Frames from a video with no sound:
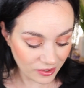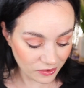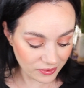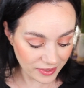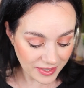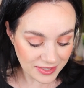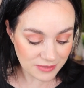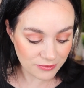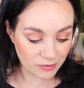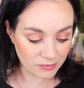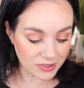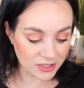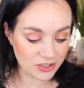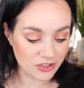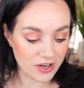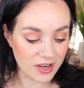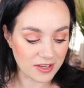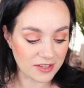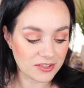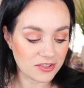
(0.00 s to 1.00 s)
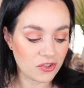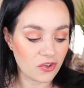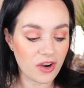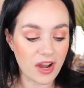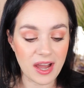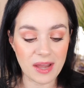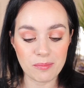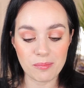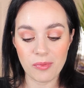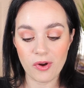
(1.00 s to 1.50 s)
Now, next from the drugstore,
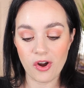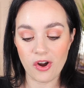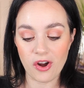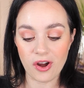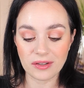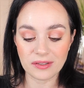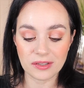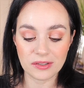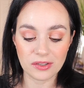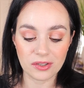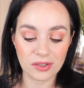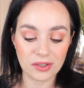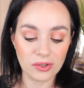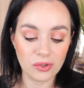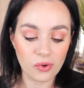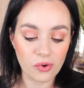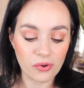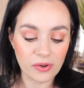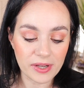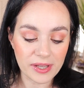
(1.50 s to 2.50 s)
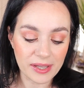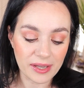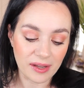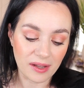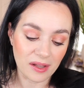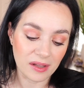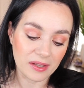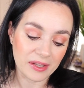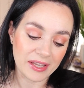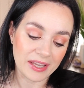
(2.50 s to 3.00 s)
I bought the
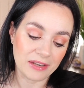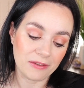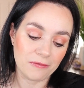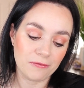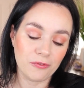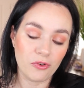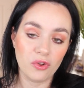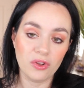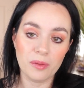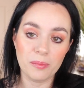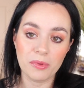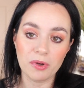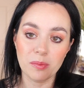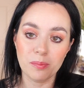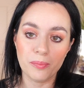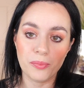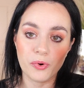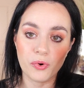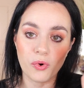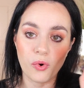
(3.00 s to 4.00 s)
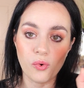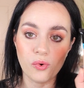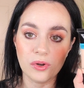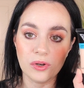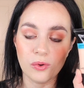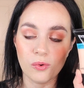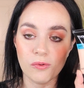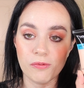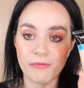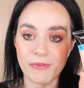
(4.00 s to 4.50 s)
Loreal Infallible Pro
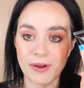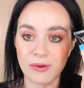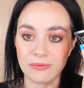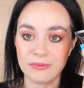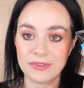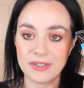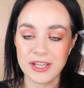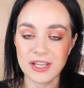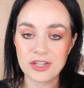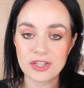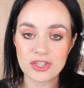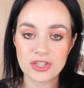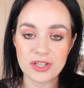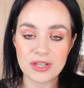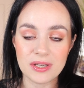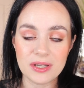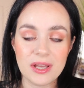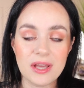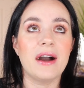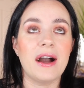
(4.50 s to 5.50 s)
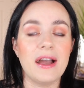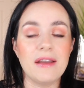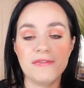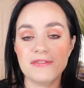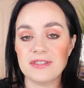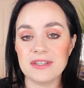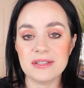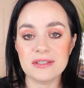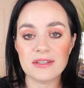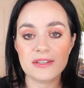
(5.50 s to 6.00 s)
Glow Foundation. I've
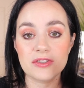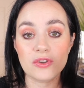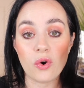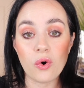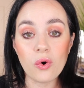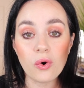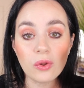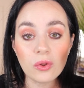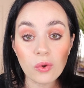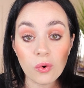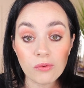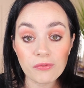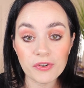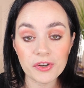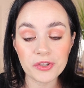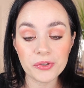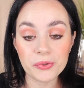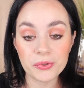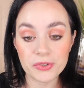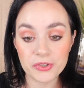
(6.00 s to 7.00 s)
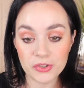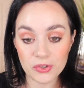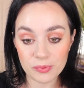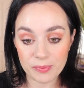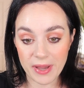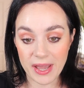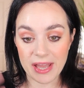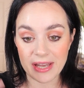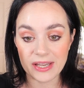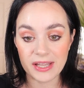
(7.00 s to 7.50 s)
seen this all over
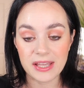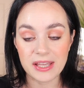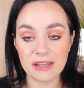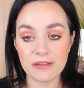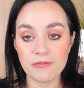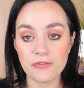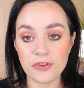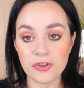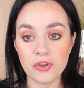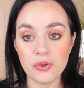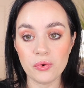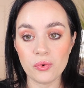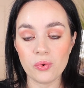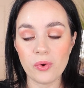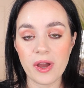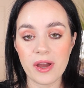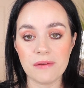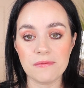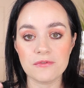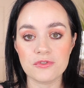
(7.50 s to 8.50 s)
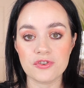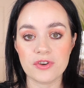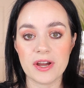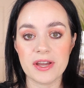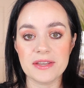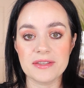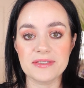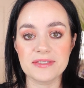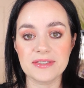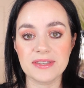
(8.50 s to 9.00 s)
YouTube, and if you have
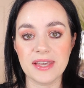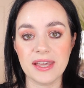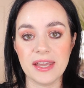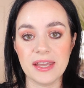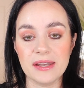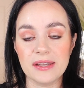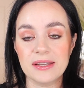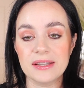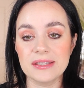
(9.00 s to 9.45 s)
dry skin,